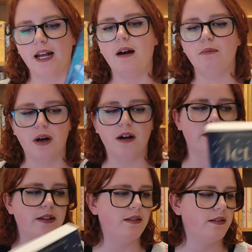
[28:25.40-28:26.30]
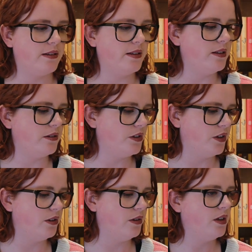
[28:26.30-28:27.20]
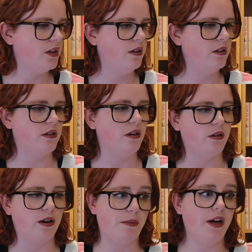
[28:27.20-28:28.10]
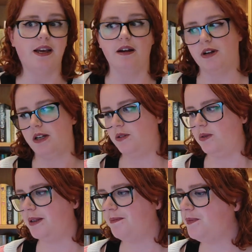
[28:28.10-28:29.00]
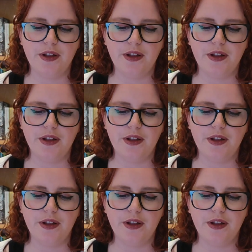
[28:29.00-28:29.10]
yet, but this is the season 2, so I might get around to it.